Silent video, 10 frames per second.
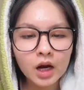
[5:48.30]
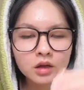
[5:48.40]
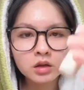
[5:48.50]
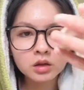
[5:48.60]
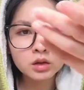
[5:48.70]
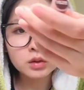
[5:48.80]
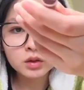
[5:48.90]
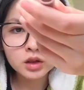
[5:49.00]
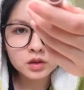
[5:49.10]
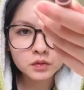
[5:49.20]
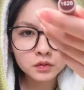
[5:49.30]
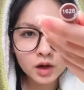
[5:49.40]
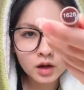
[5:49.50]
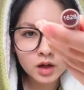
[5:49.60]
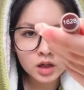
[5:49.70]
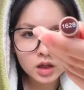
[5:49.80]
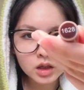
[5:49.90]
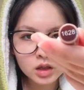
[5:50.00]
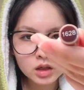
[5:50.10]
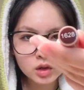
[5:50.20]
do this
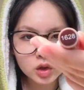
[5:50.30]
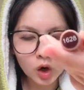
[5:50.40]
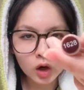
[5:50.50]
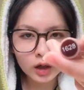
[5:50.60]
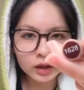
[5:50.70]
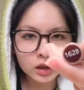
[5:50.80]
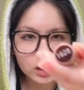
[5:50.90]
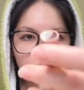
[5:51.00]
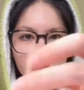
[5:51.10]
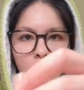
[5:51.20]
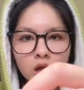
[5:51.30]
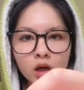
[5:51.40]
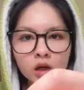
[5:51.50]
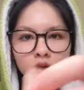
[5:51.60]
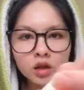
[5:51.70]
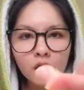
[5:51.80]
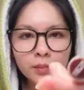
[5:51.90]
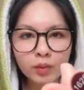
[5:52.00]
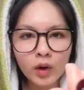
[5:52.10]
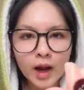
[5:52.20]
very dark, it's not
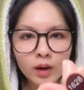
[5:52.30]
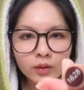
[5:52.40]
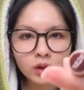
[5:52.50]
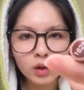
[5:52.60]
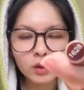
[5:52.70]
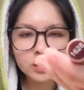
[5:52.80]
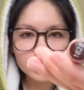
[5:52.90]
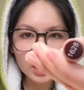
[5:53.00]
brown though, it's kind